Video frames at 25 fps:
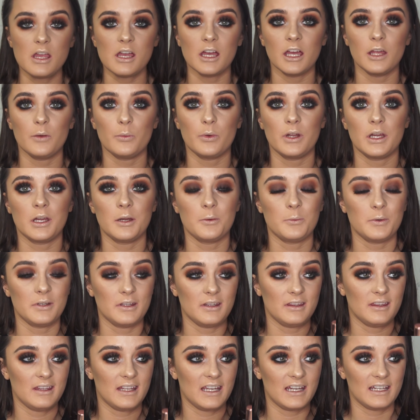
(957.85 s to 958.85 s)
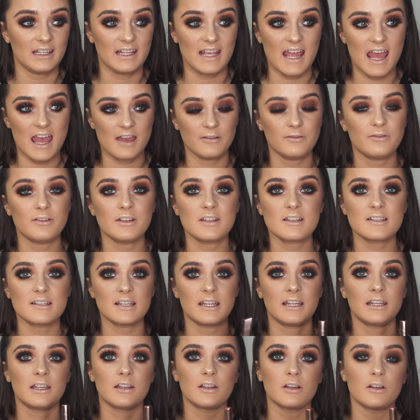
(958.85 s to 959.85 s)
I wear it with nearly every
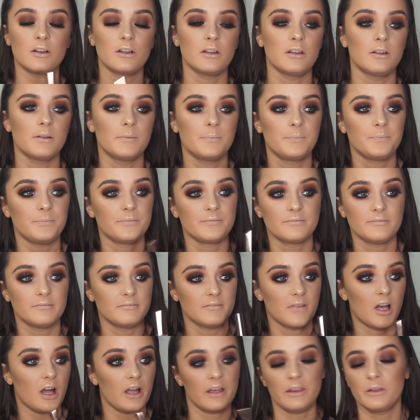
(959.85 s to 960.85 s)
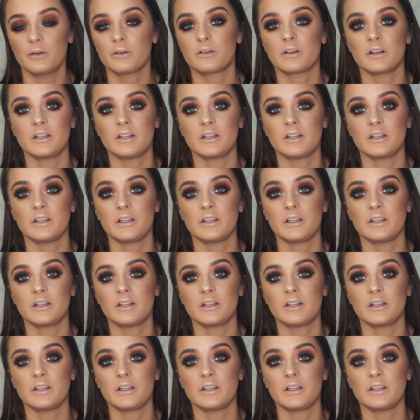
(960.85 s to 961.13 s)
single eye look